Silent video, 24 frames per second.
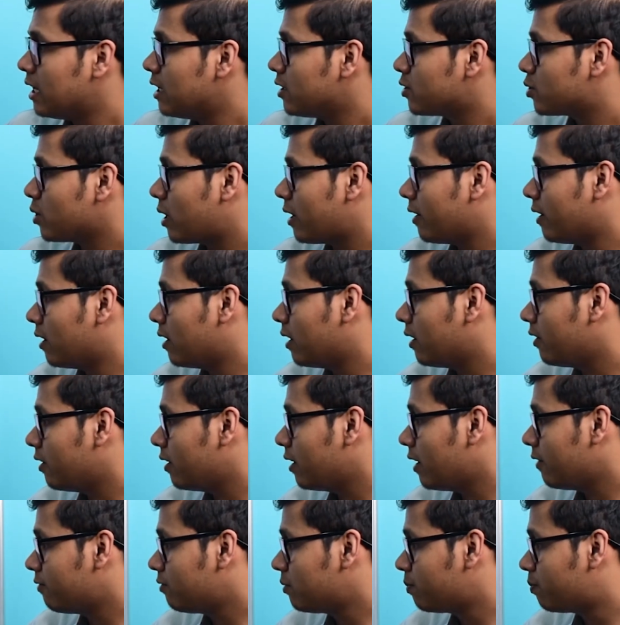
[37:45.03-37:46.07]
So
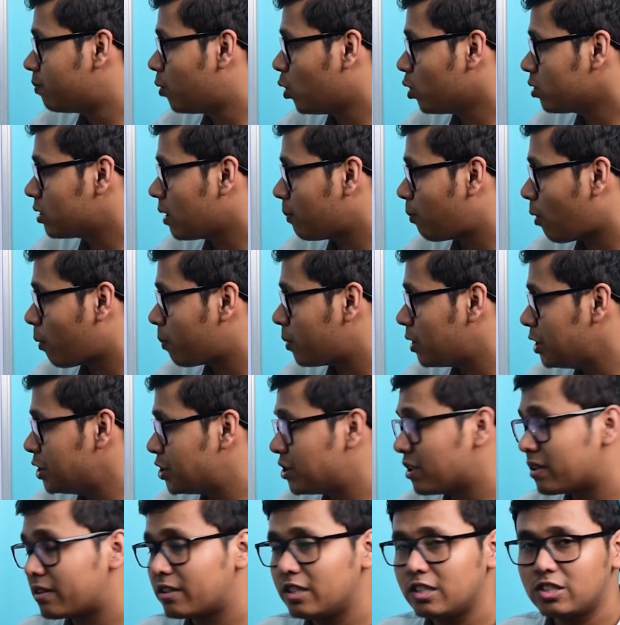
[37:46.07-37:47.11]
uh, if both the
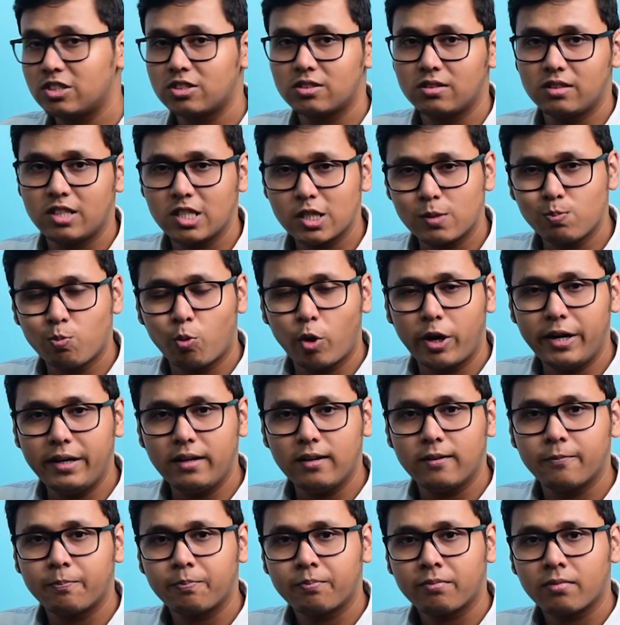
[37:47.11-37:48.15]
population reach this point,
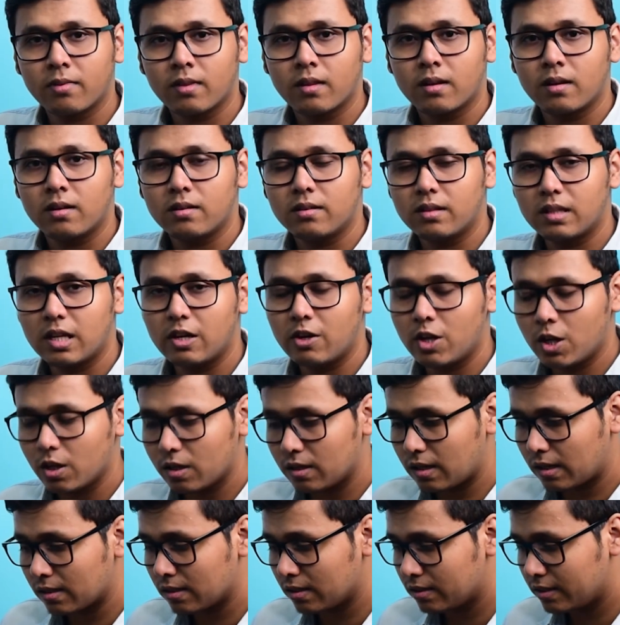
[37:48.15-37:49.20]
there,
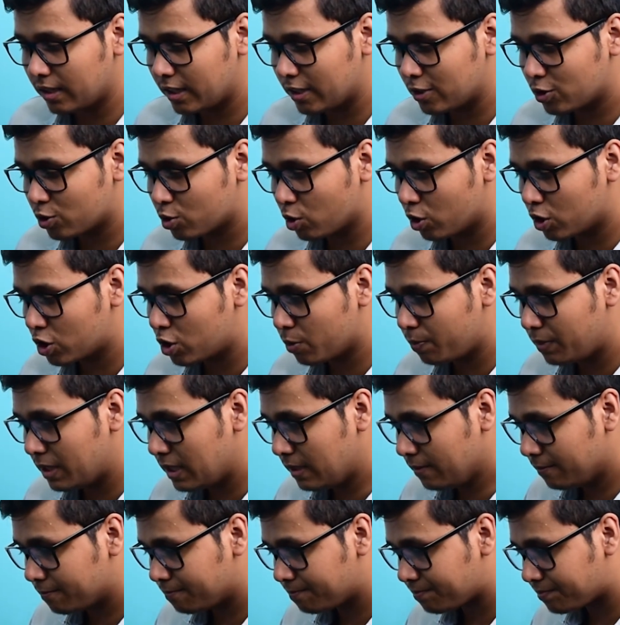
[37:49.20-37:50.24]
uh, there is going to
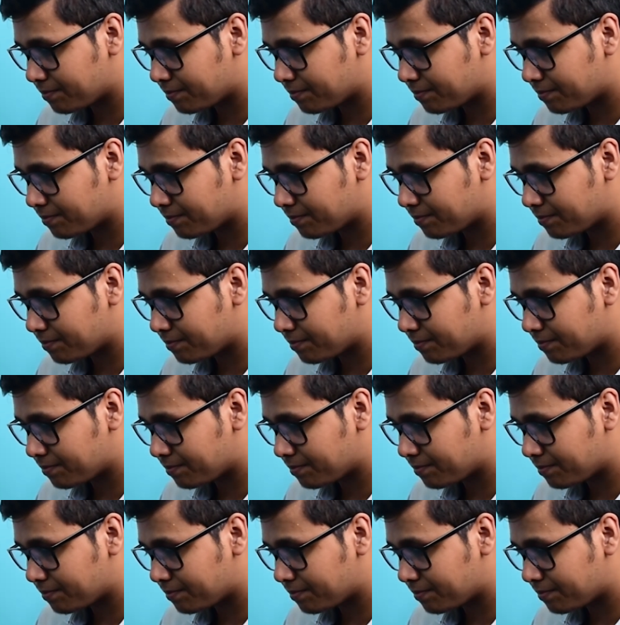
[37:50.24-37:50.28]
be